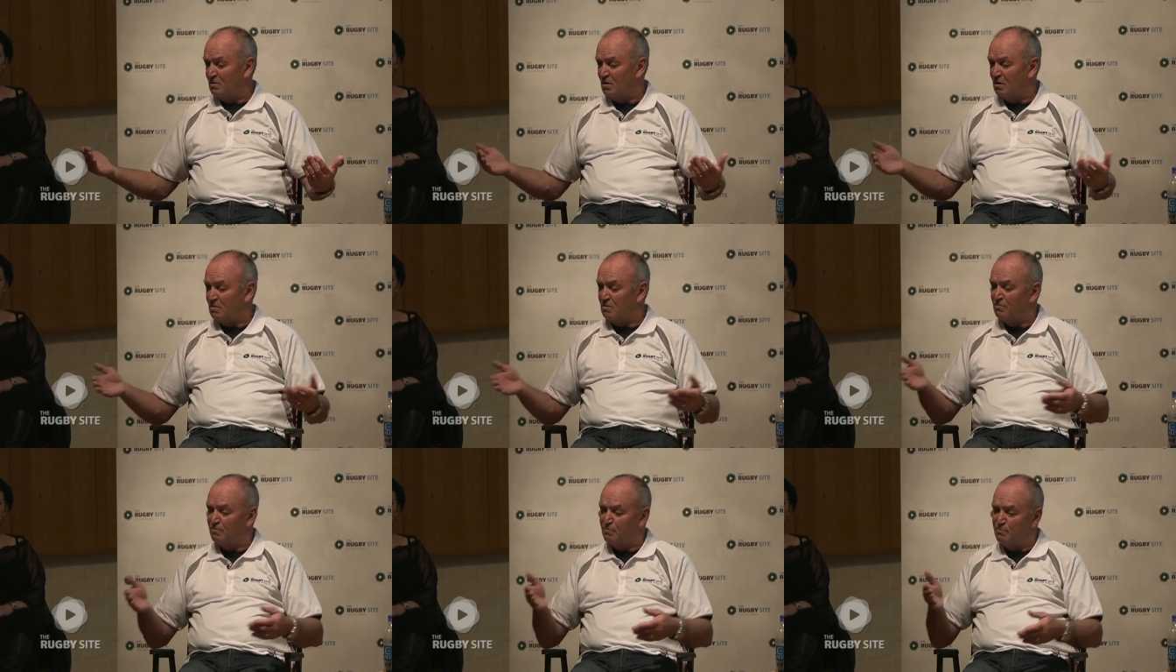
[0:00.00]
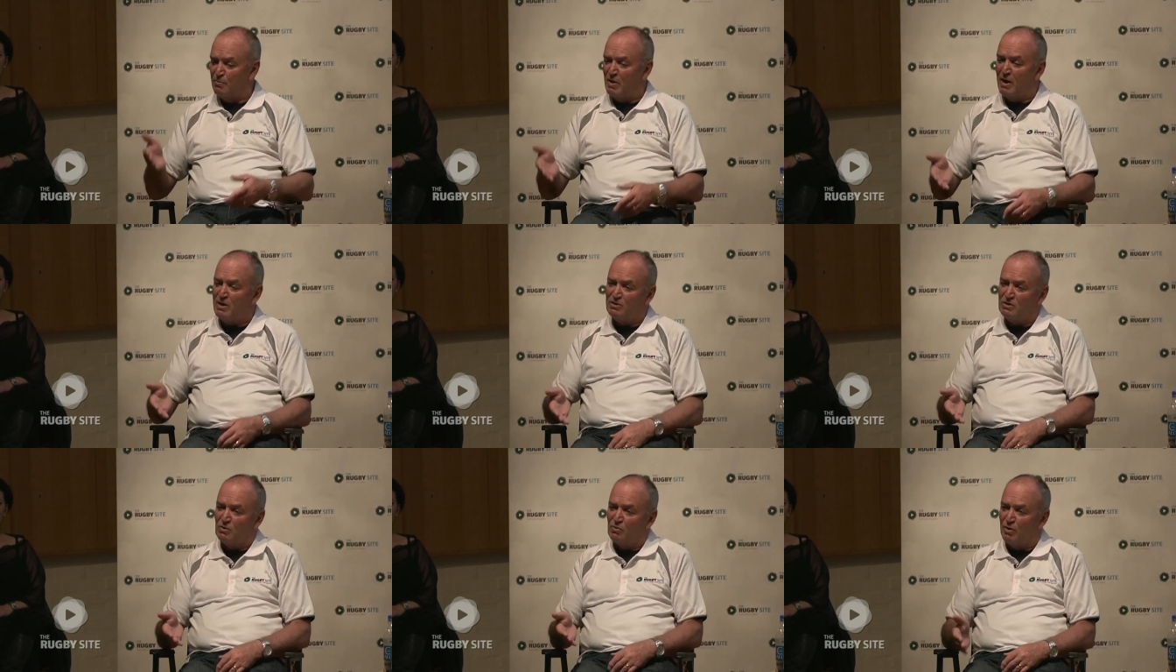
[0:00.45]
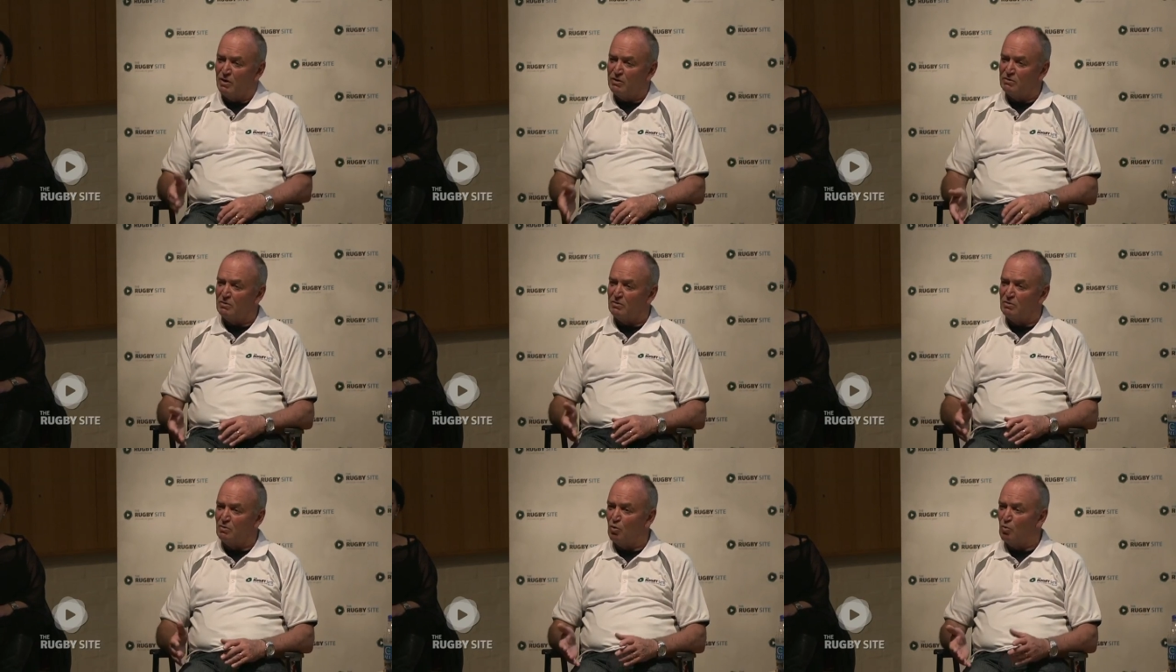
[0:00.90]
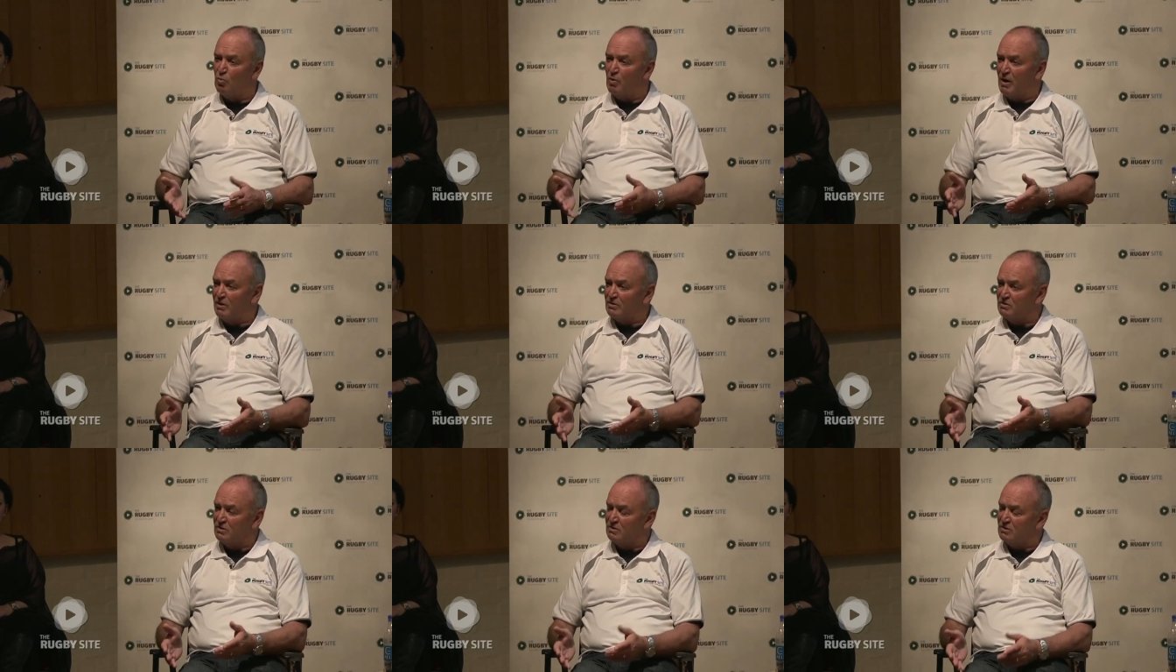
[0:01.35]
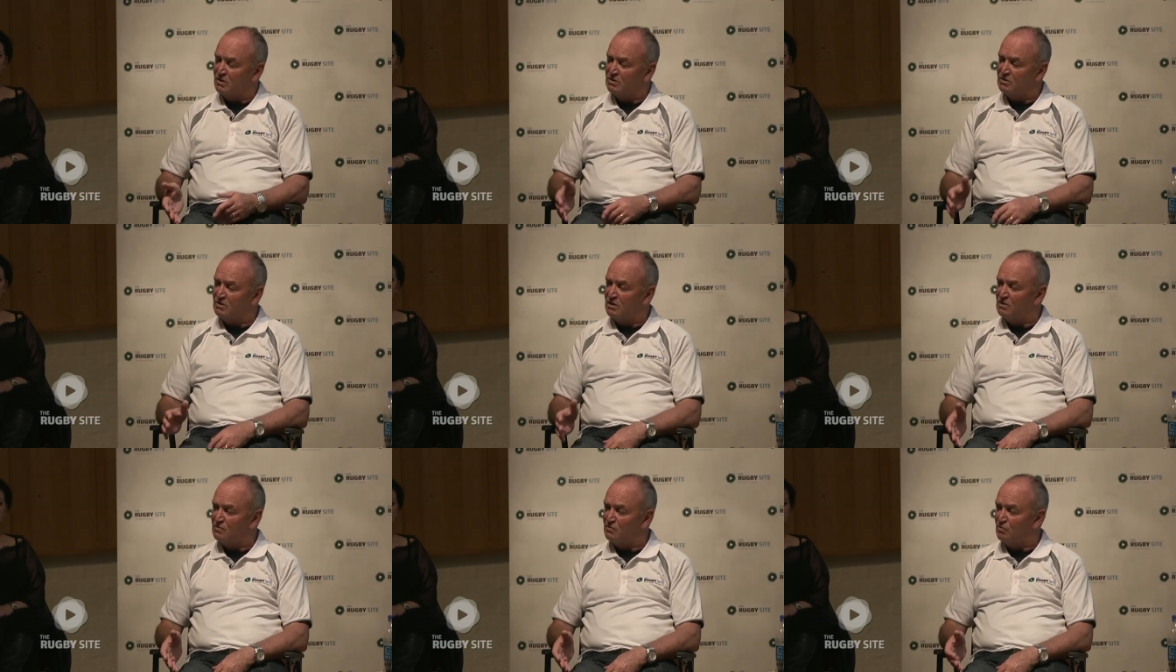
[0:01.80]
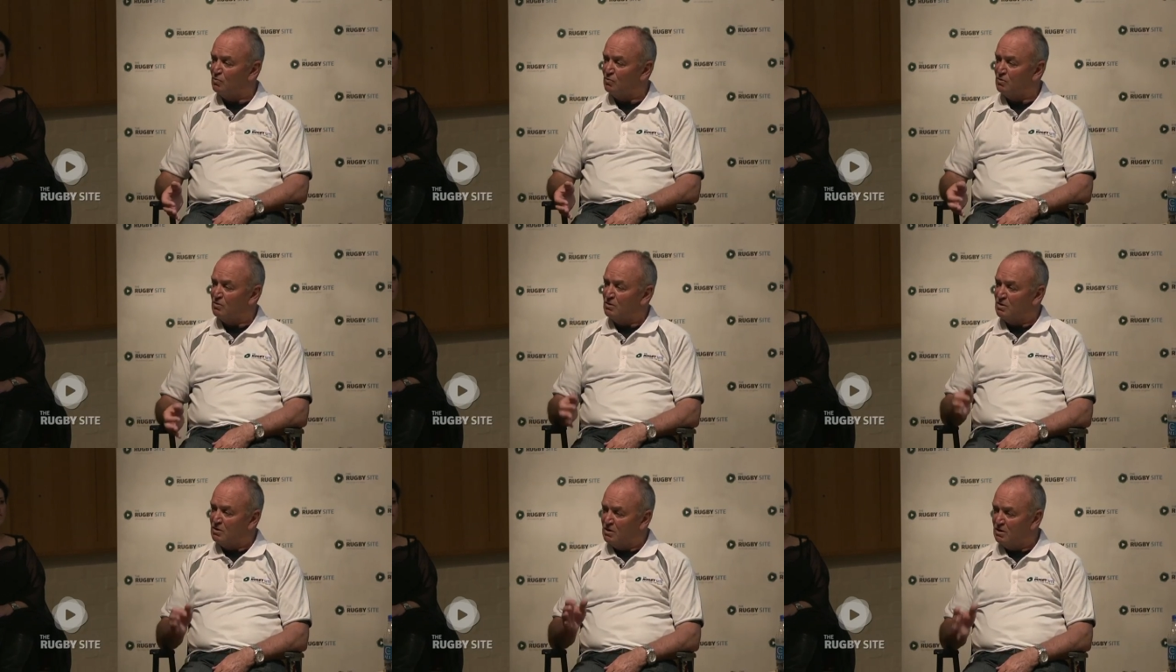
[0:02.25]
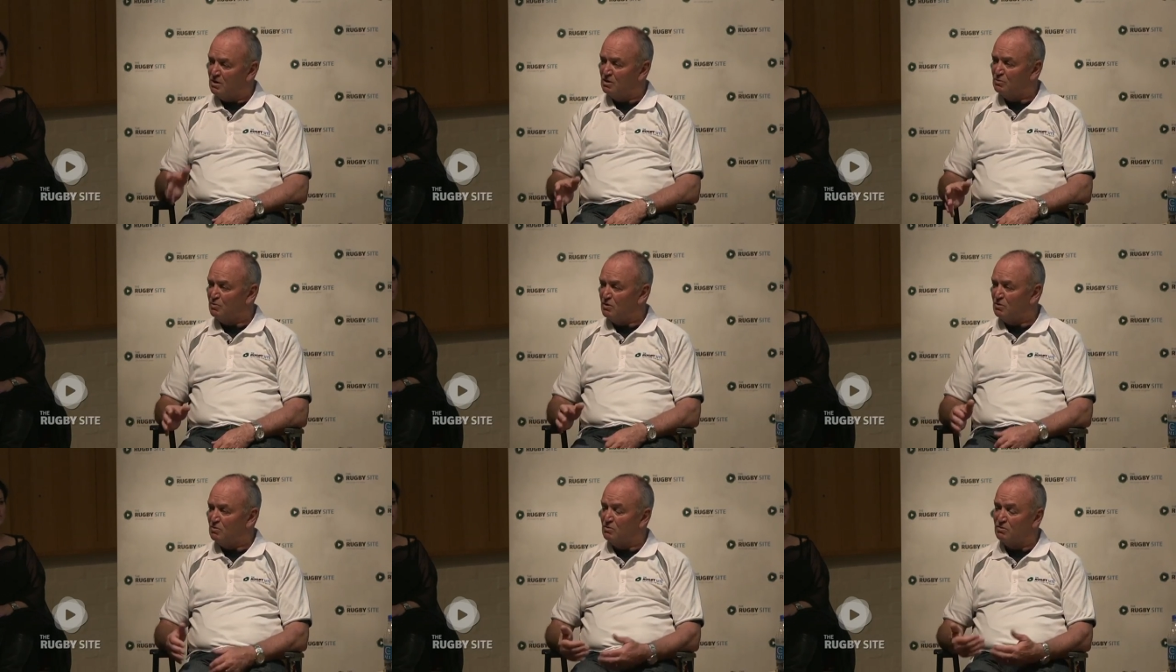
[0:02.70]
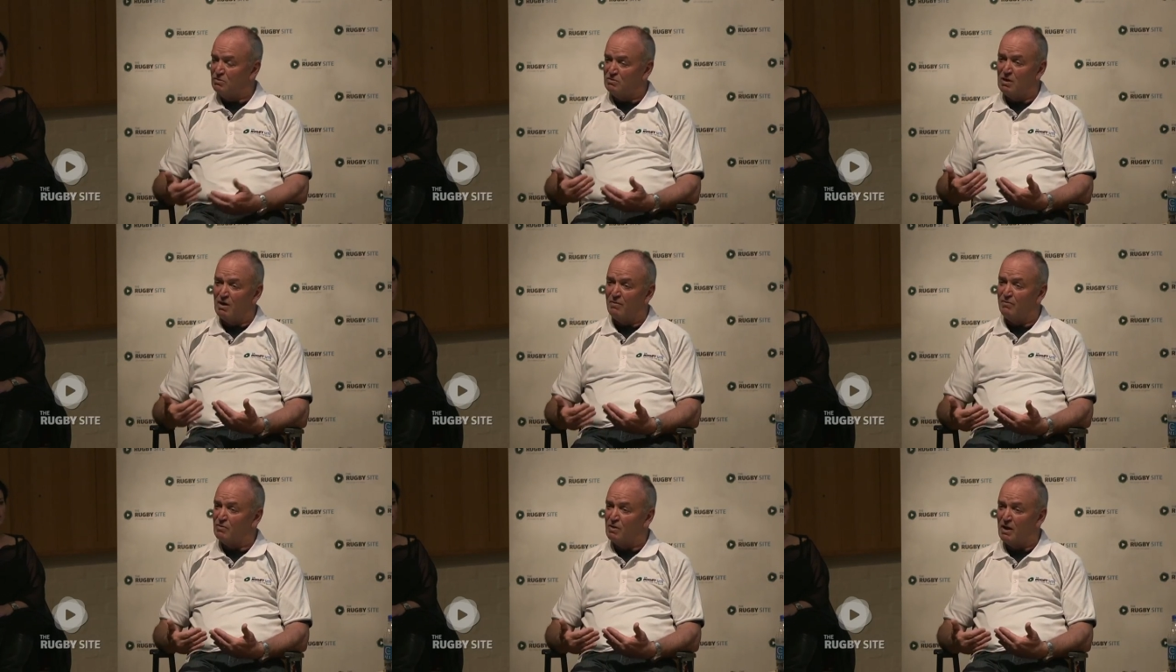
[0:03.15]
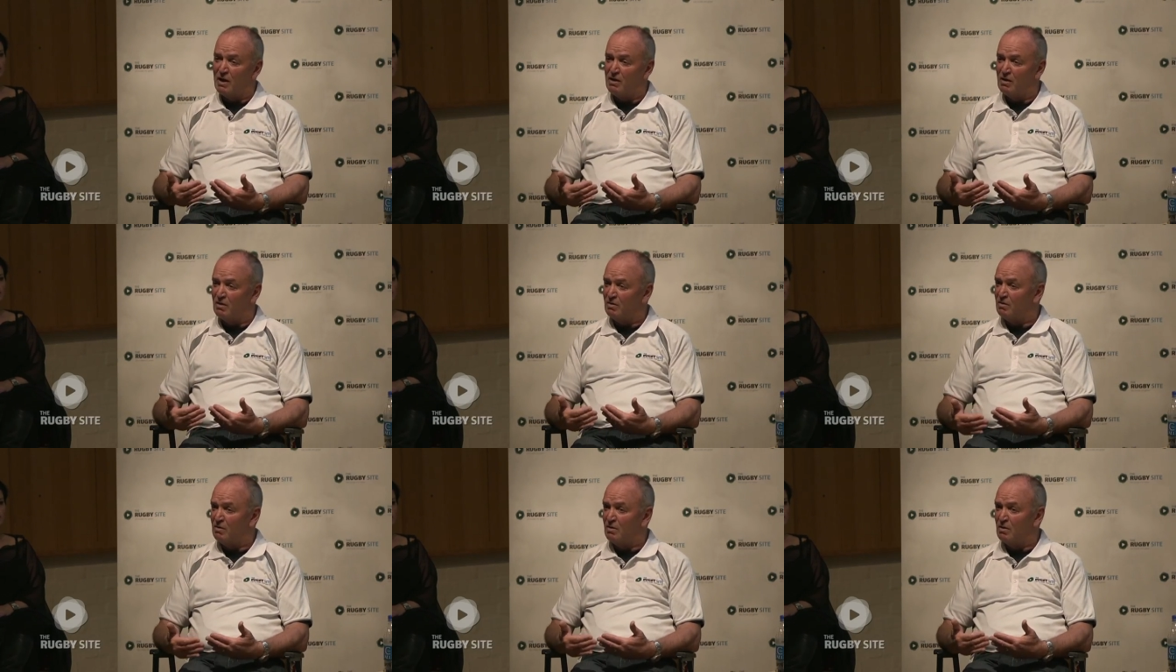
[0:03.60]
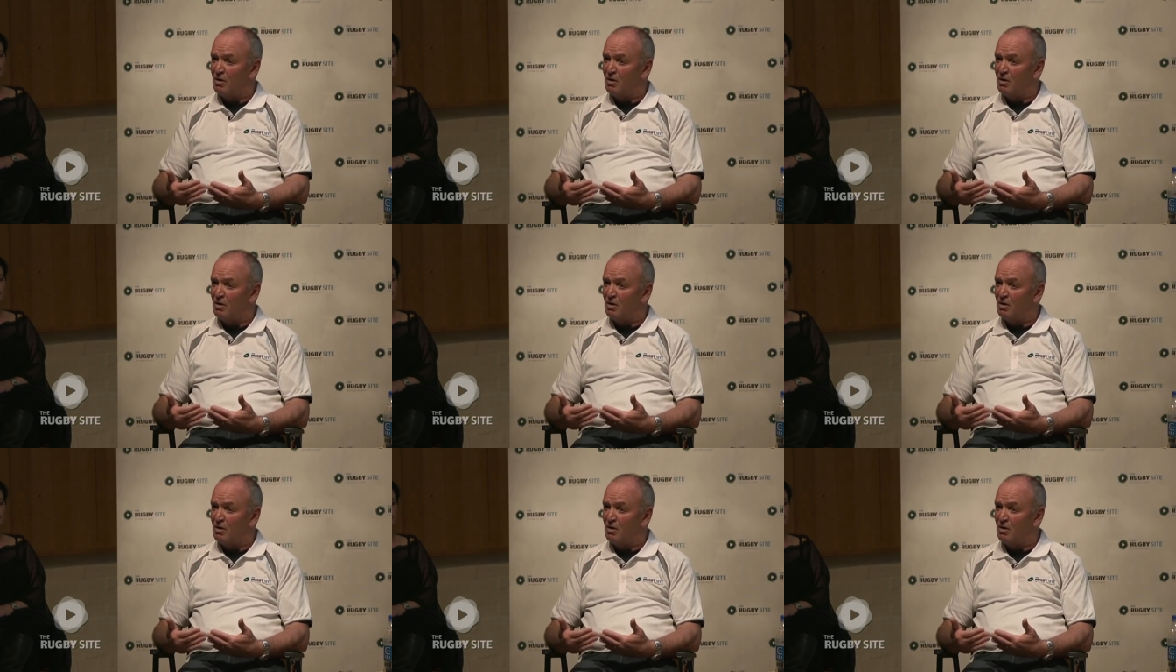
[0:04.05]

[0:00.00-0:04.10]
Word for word: Like the major reason the All Blacks are successful is because they've taken